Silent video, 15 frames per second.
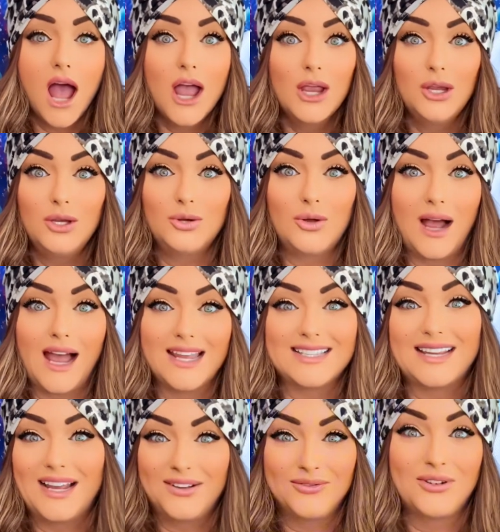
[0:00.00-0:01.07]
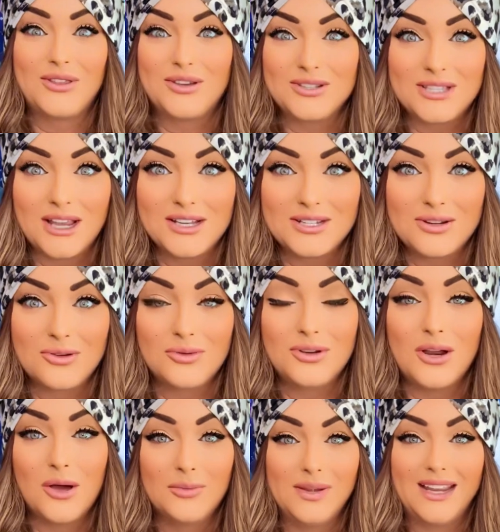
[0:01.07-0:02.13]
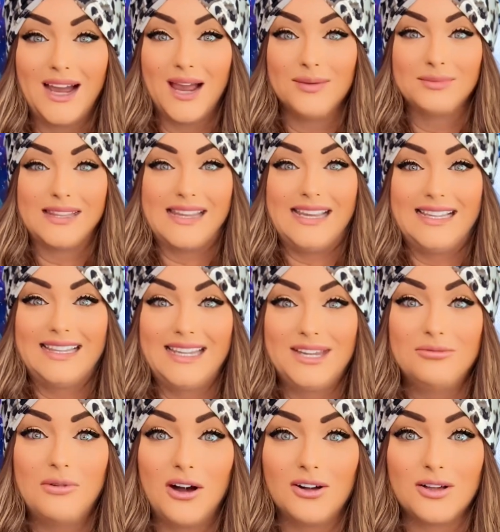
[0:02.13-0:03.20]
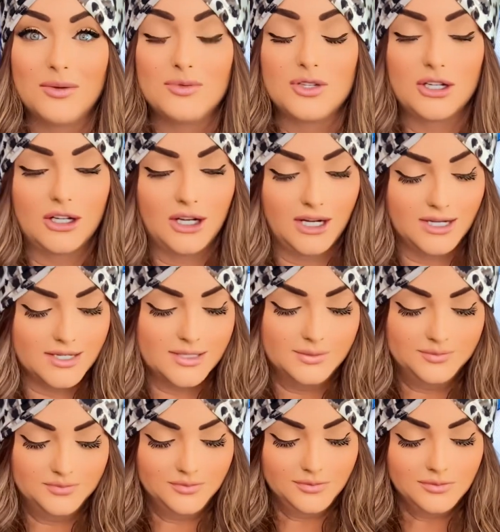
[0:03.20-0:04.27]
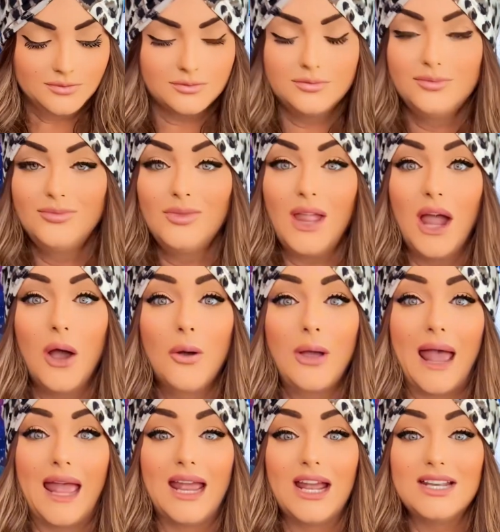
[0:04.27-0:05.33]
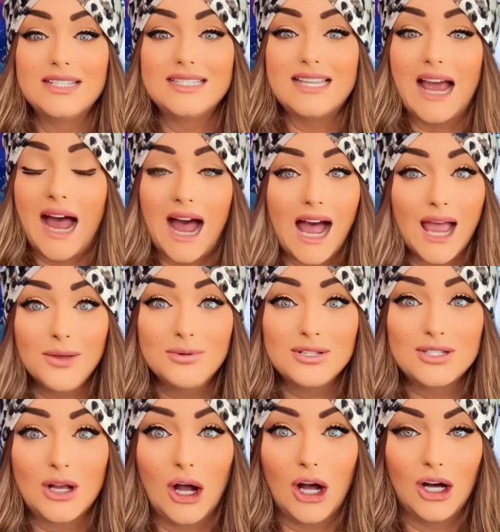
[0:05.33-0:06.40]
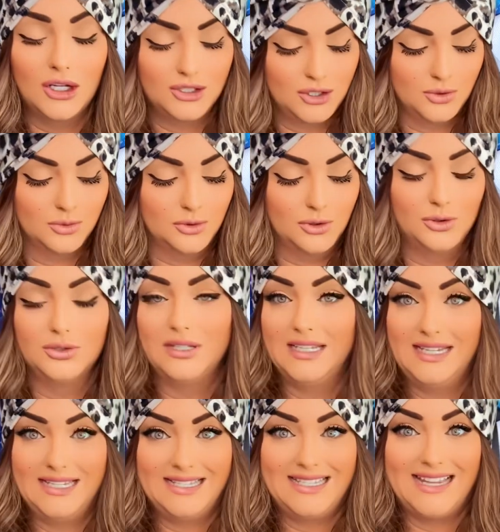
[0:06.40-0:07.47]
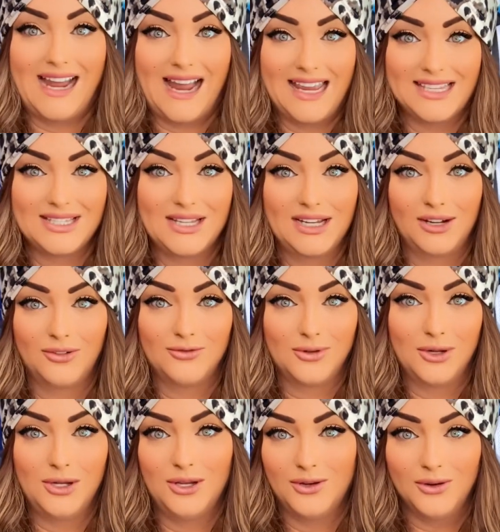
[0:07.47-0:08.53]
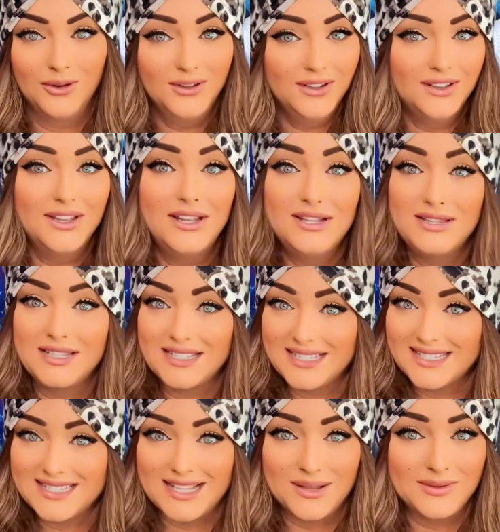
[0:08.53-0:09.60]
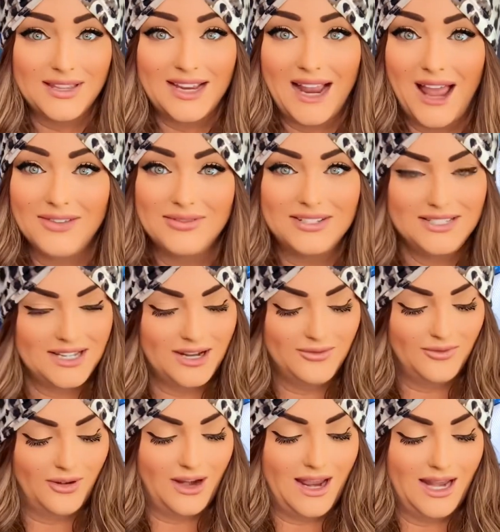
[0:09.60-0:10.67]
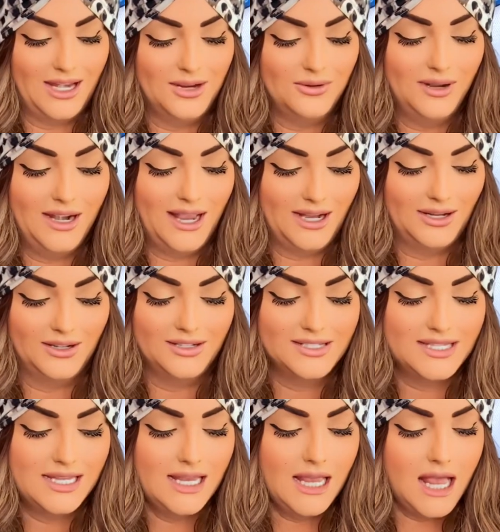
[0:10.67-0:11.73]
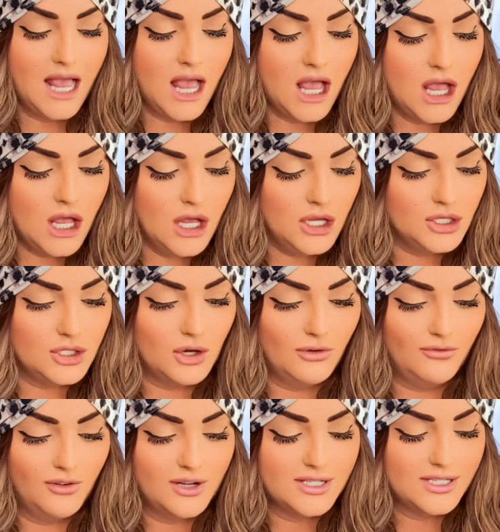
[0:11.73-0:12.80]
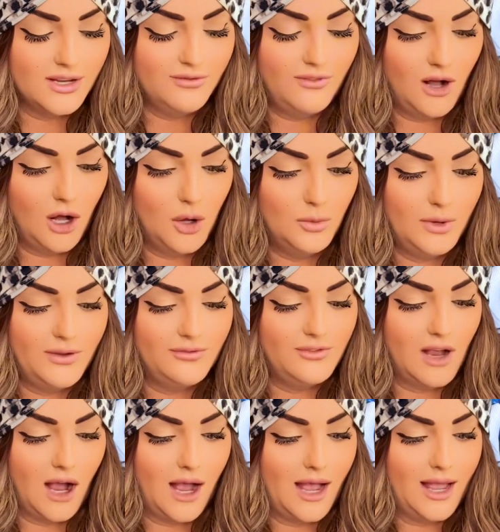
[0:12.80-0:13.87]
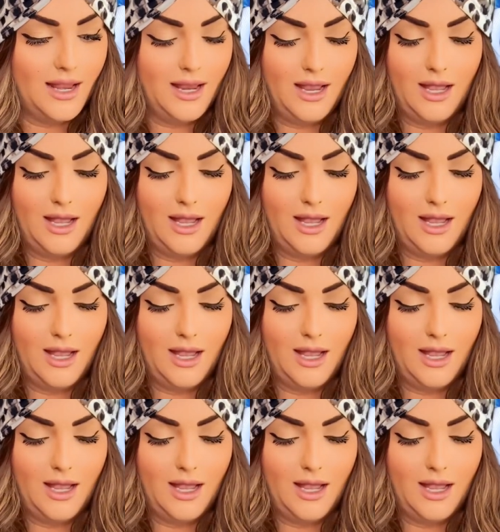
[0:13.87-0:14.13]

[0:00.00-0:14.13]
You guys, for those that don't know me, I'm Lily. Welcome, sugars. Okay, I was called to roll these dice here for you. This is something I haven't done for anyone else. So first of all, we've got